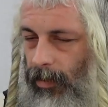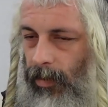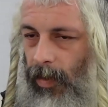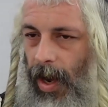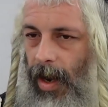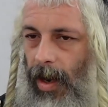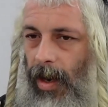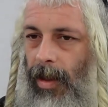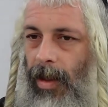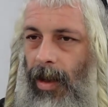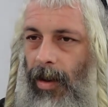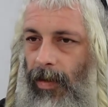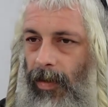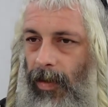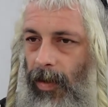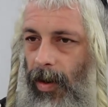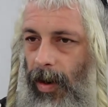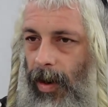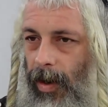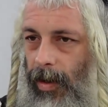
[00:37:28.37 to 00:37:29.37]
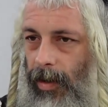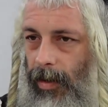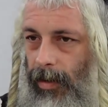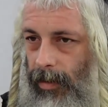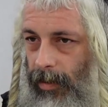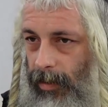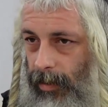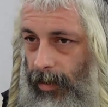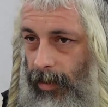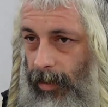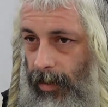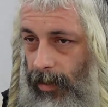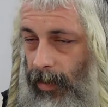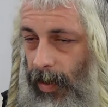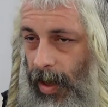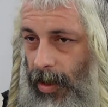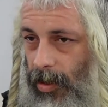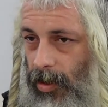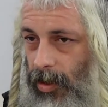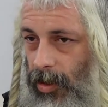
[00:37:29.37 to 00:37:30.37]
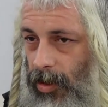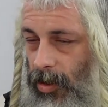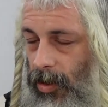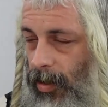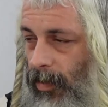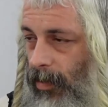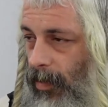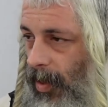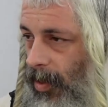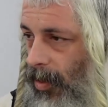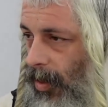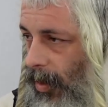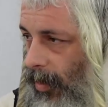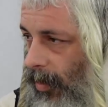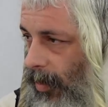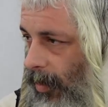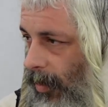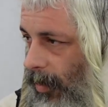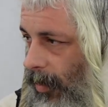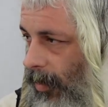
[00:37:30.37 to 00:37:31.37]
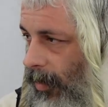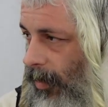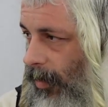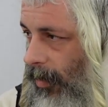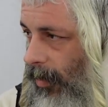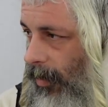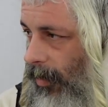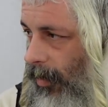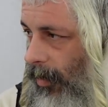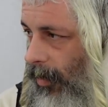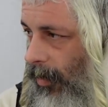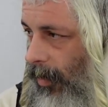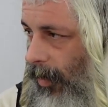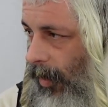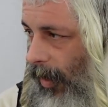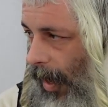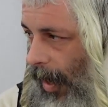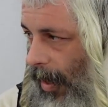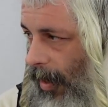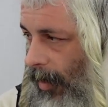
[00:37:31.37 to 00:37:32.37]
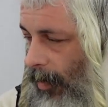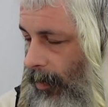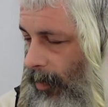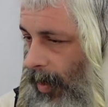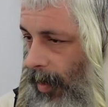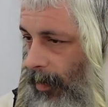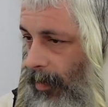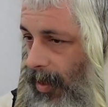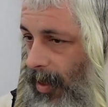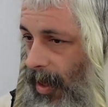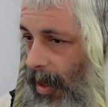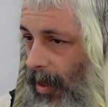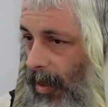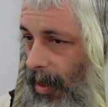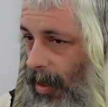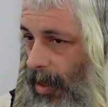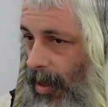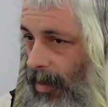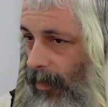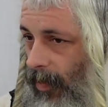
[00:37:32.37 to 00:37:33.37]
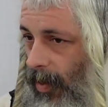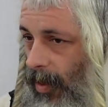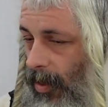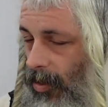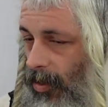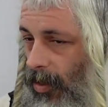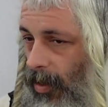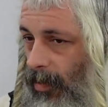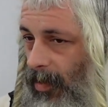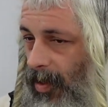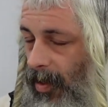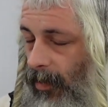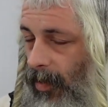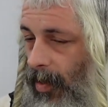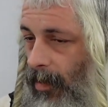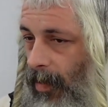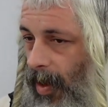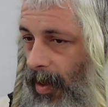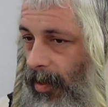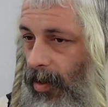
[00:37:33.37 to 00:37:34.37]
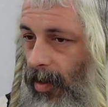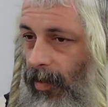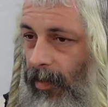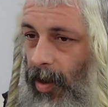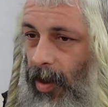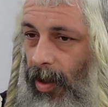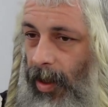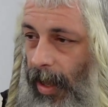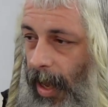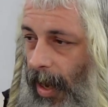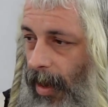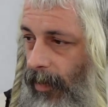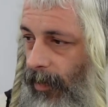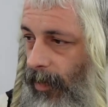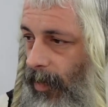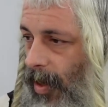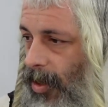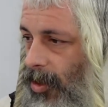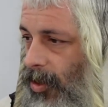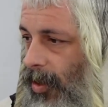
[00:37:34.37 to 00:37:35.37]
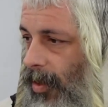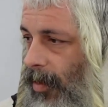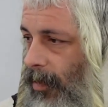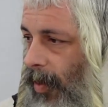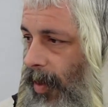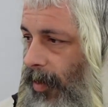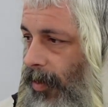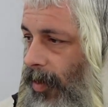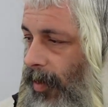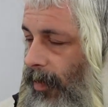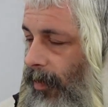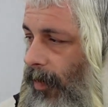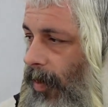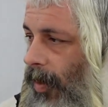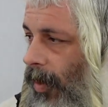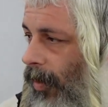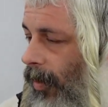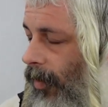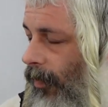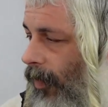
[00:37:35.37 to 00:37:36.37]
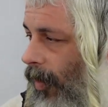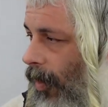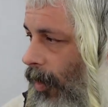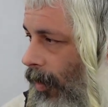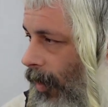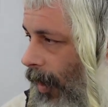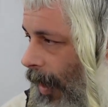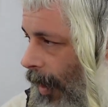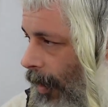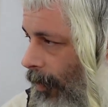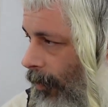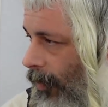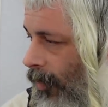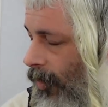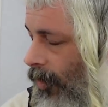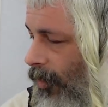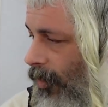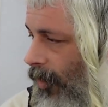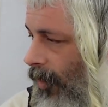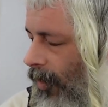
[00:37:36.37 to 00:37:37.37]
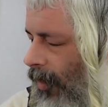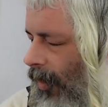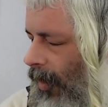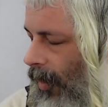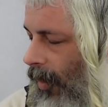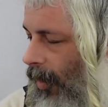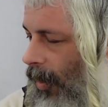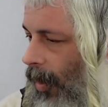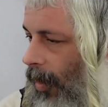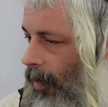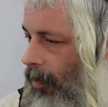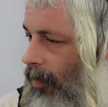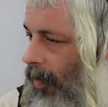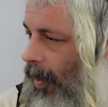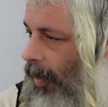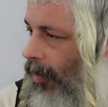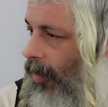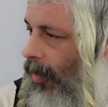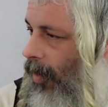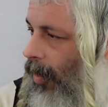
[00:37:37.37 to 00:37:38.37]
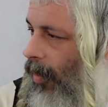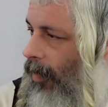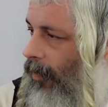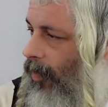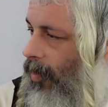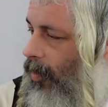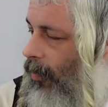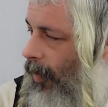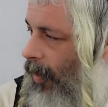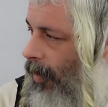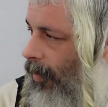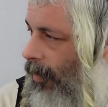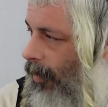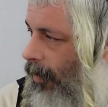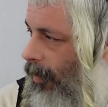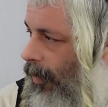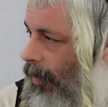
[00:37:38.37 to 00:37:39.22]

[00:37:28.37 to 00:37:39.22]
Right, and therefore, right, she shouldn't be called Chaya. But I'm saying, even in terms of the mother of all life, why is she the mother of all animals? She's just the mother of humans.